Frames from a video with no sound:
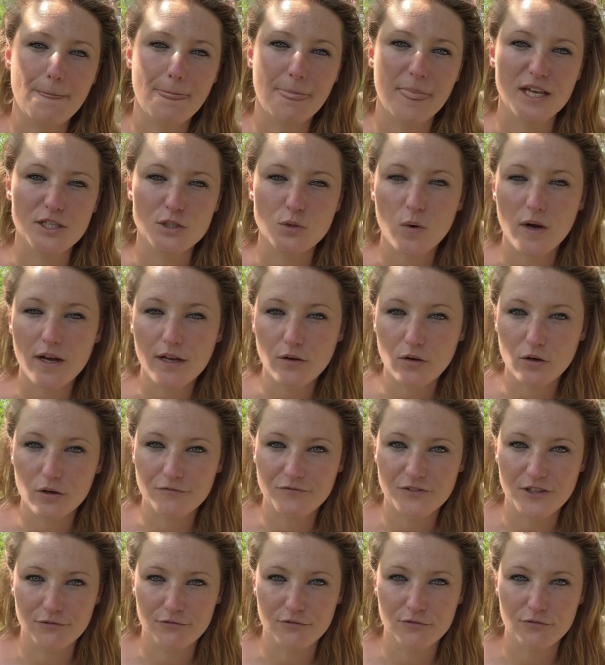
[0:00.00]
There's quite a lot of
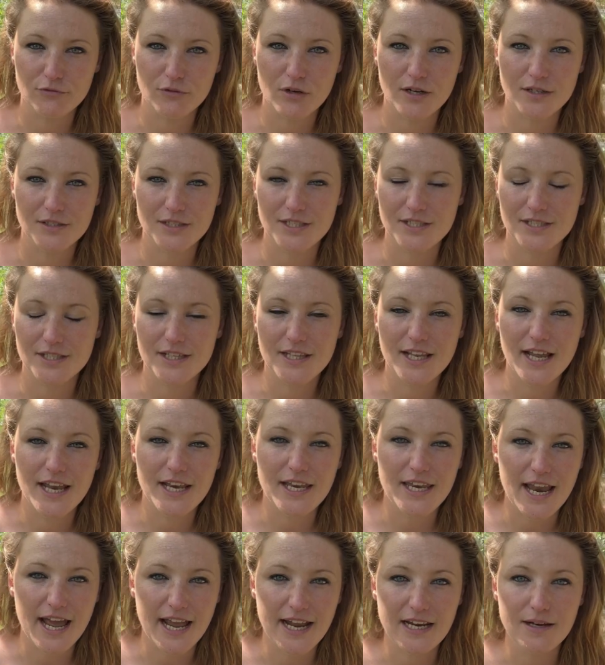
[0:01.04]
different varieties, and they're
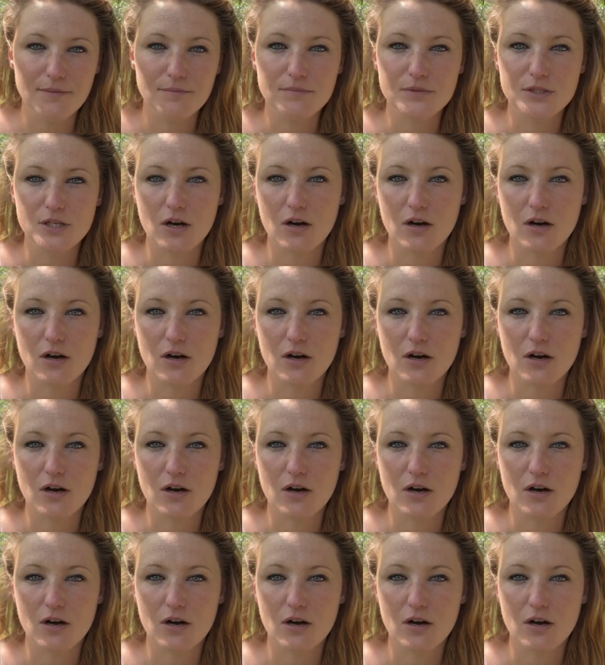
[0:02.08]
named